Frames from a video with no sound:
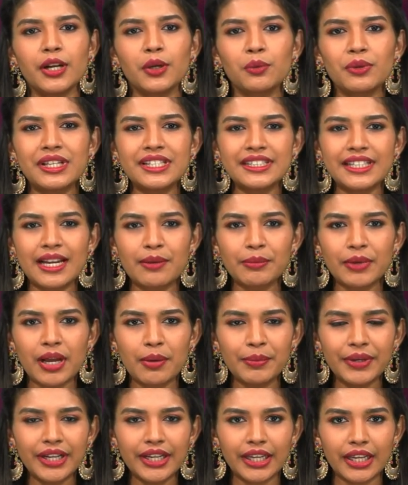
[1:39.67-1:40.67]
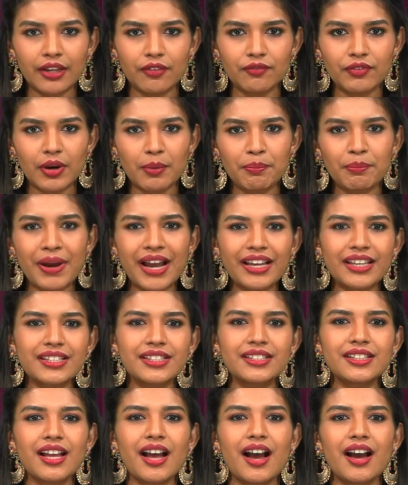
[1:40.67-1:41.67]
to Islam community from
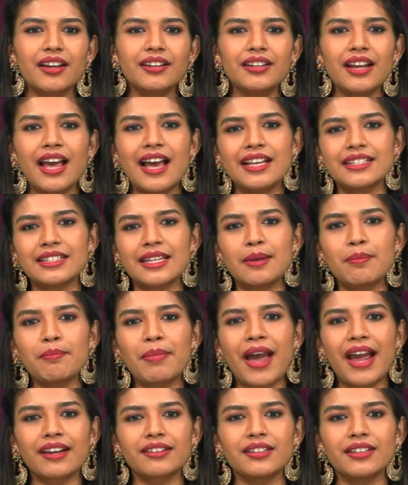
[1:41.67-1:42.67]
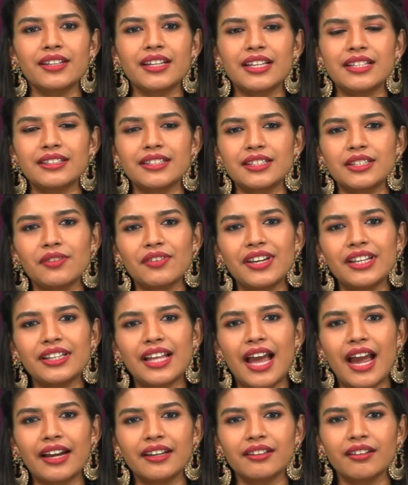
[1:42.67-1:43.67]
Pakistan has impacted in such a way
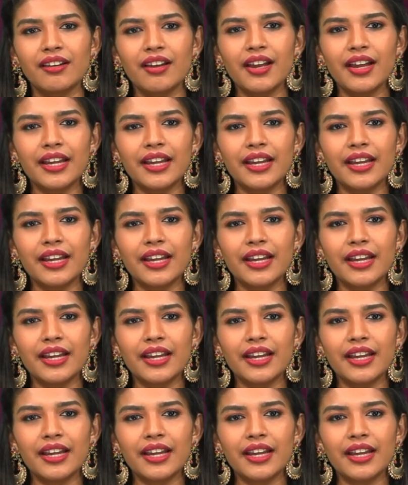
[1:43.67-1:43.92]
that